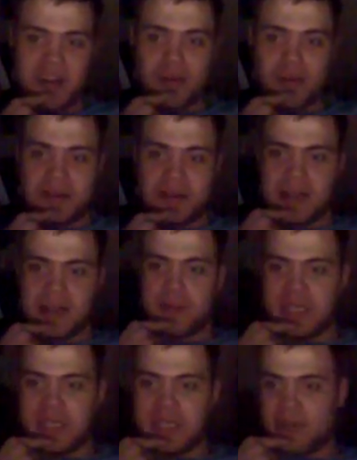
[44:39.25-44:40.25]
I've been in the same
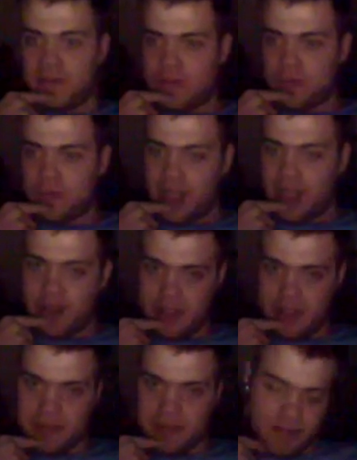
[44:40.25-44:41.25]
place for 20 years.